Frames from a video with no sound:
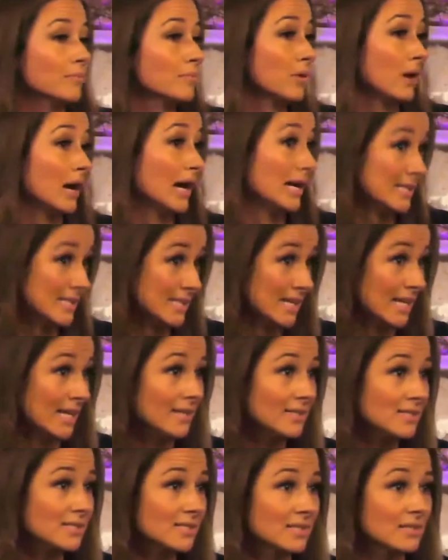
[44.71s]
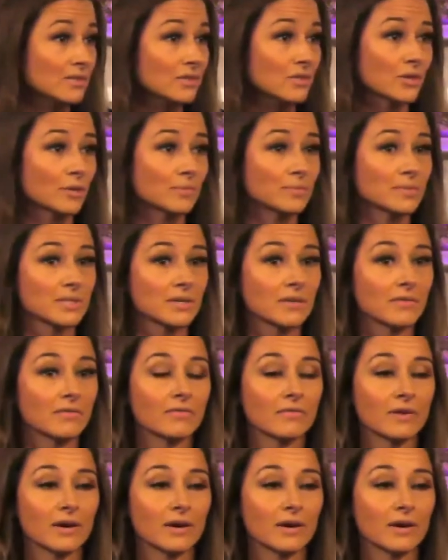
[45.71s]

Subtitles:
process in terms of